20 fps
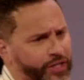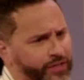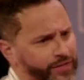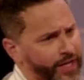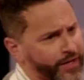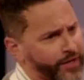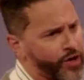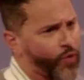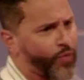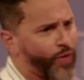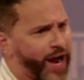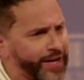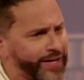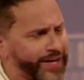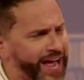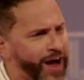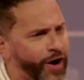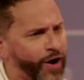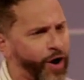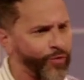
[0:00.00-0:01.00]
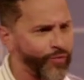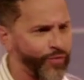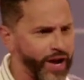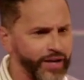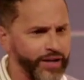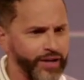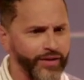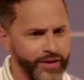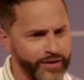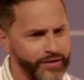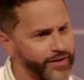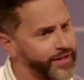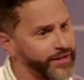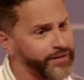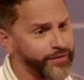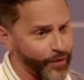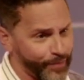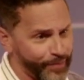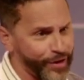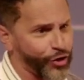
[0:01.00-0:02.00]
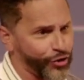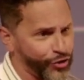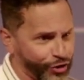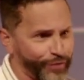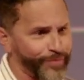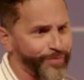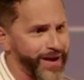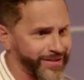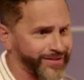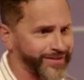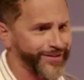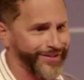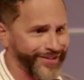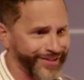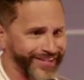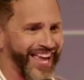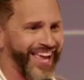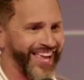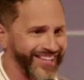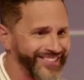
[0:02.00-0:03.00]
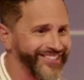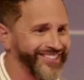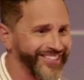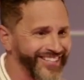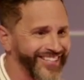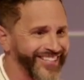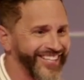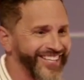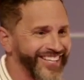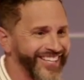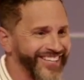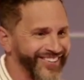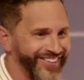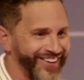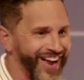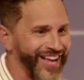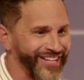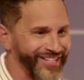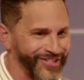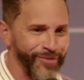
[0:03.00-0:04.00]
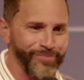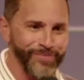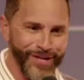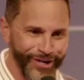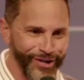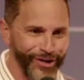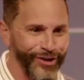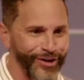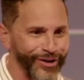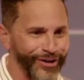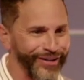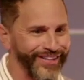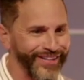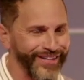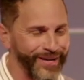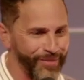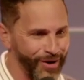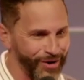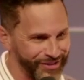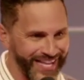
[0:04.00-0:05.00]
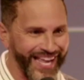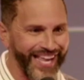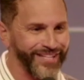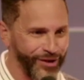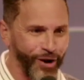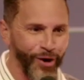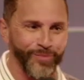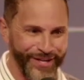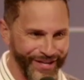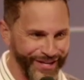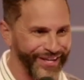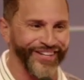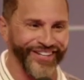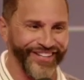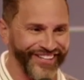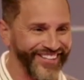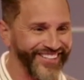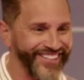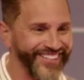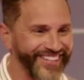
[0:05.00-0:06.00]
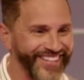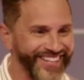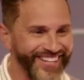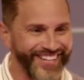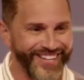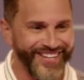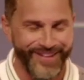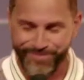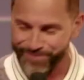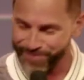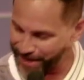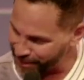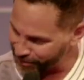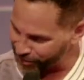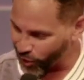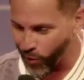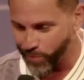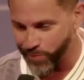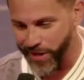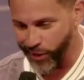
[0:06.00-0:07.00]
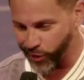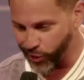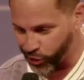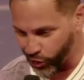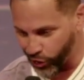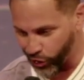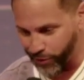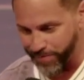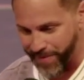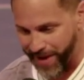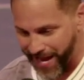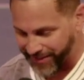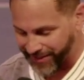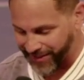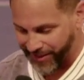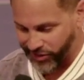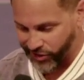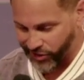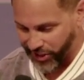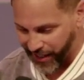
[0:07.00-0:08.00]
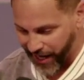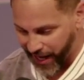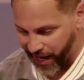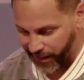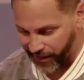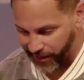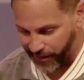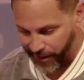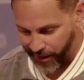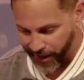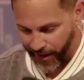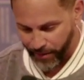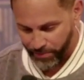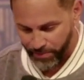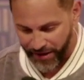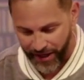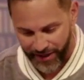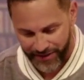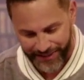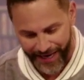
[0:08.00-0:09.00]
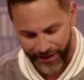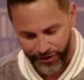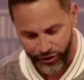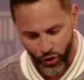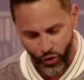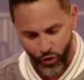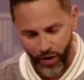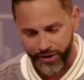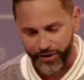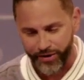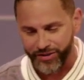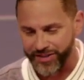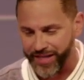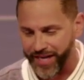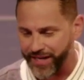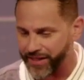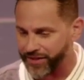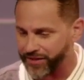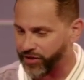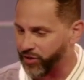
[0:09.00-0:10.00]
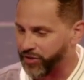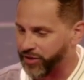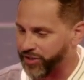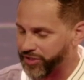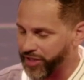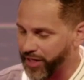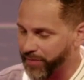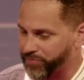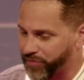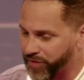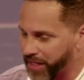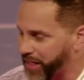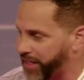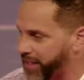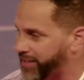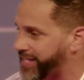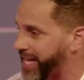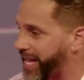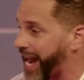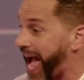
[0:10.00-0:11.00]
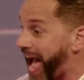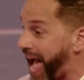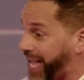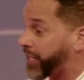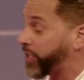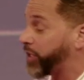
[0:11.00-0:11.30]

because I know right now already this is gonna be a good message today. Right, it's gonna be good. Come on, say it's gonna be good. It's gonna be a good message today. Because I do understand that there are some things that I